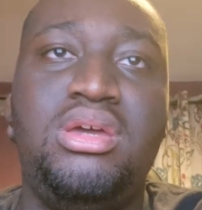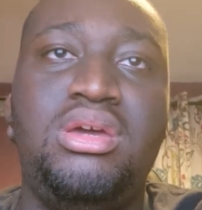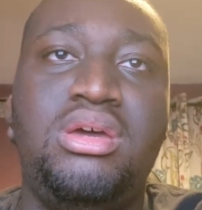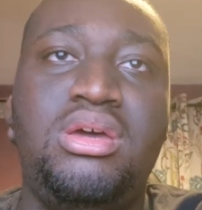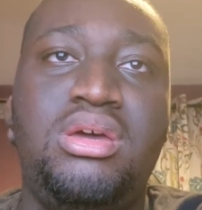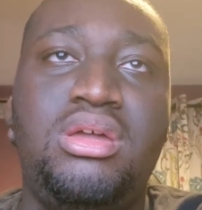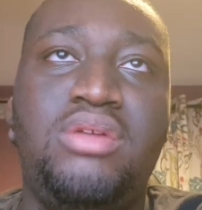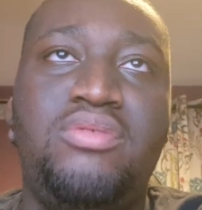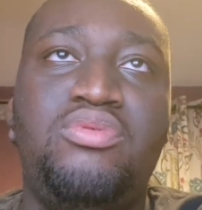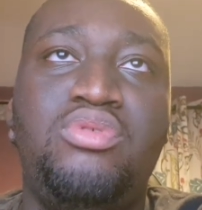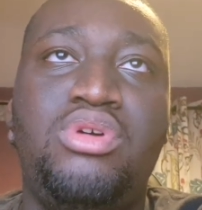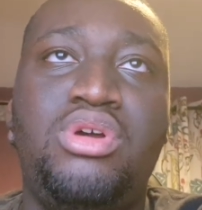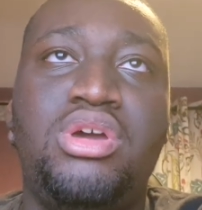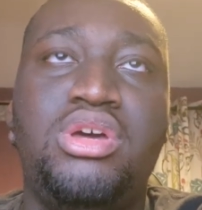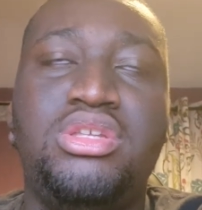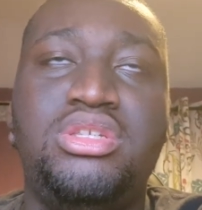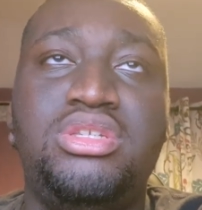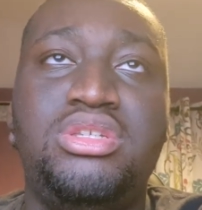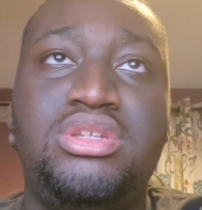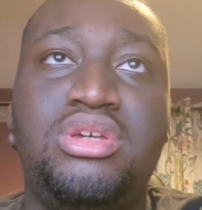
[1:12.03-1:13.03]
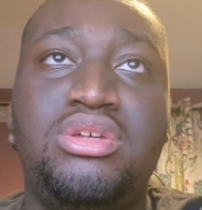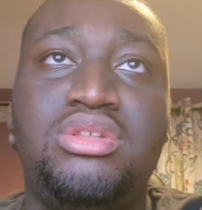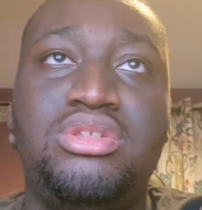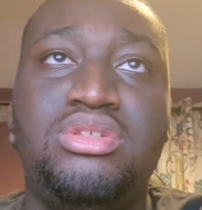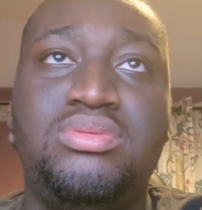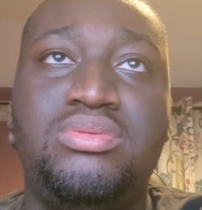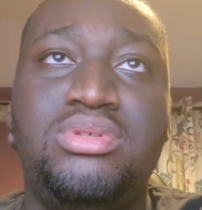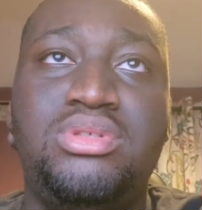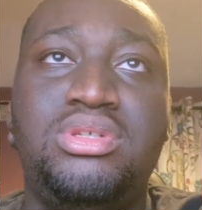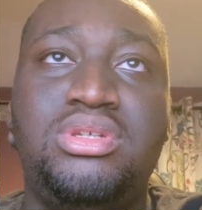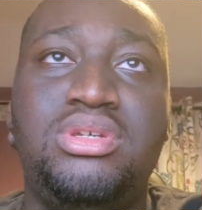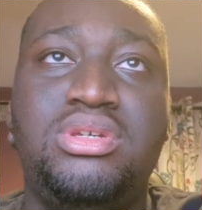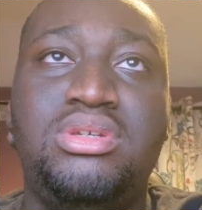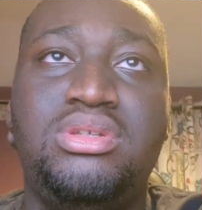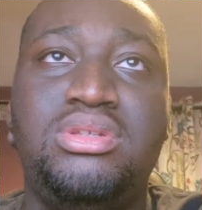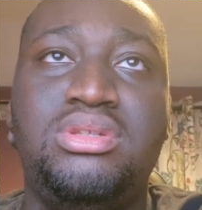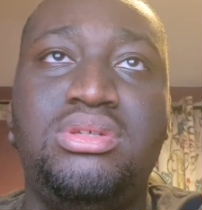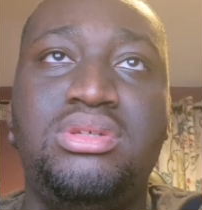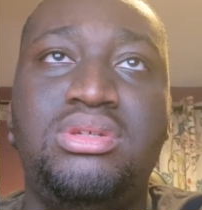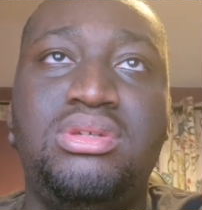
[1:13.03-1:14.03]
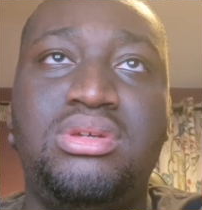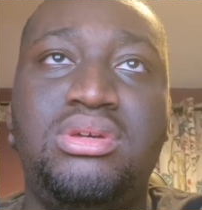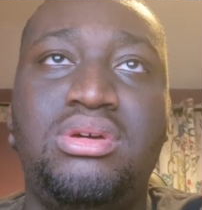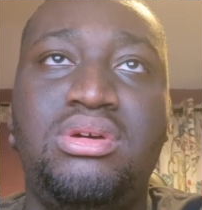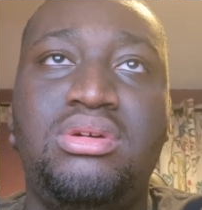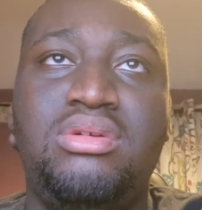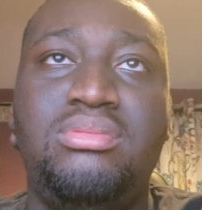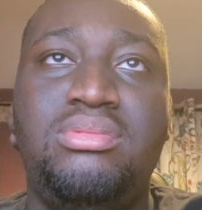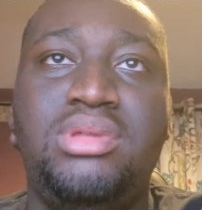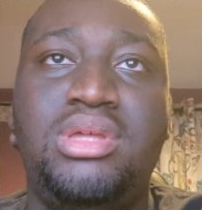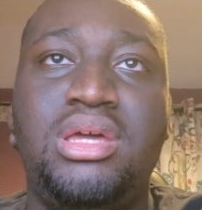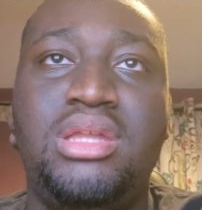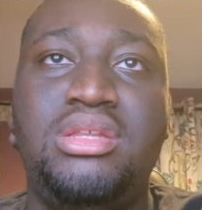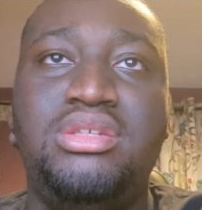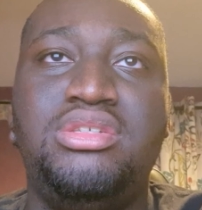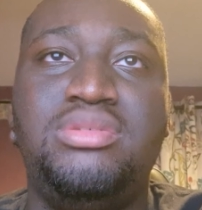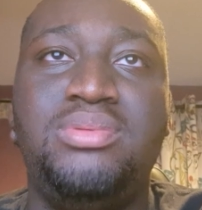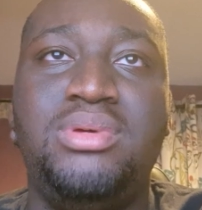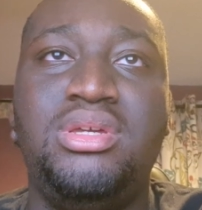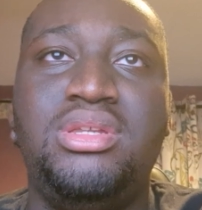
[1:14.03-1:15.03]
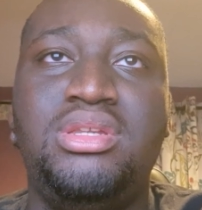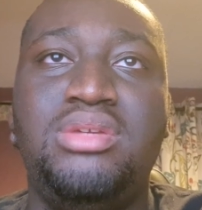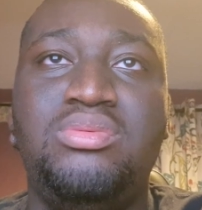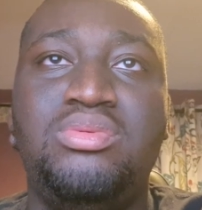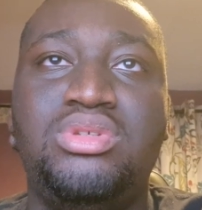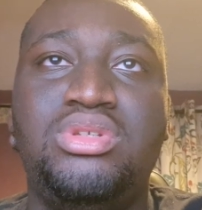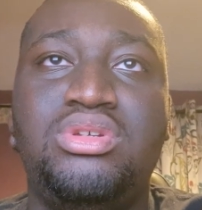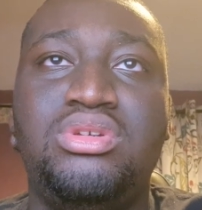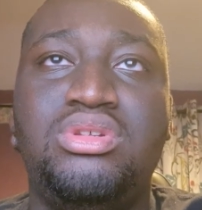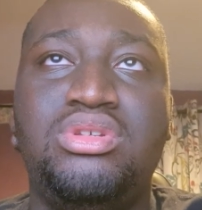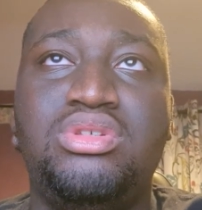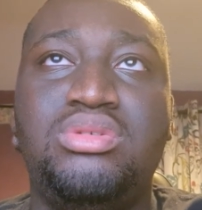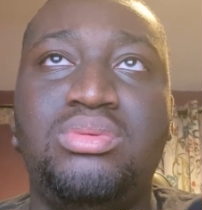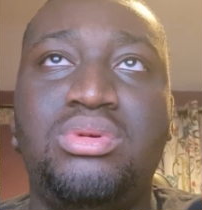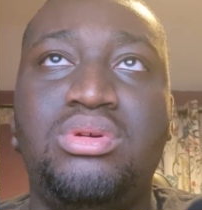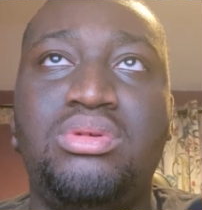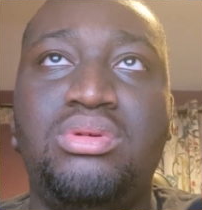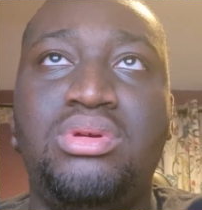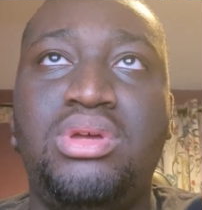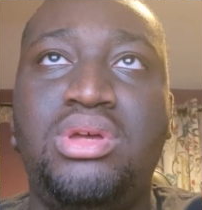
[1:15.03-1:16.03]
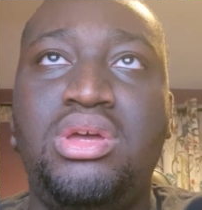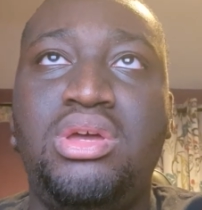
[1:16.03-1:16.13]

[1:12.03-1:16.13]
And I thought Kirsten Dunst was good. Kelly Spaney was good as well.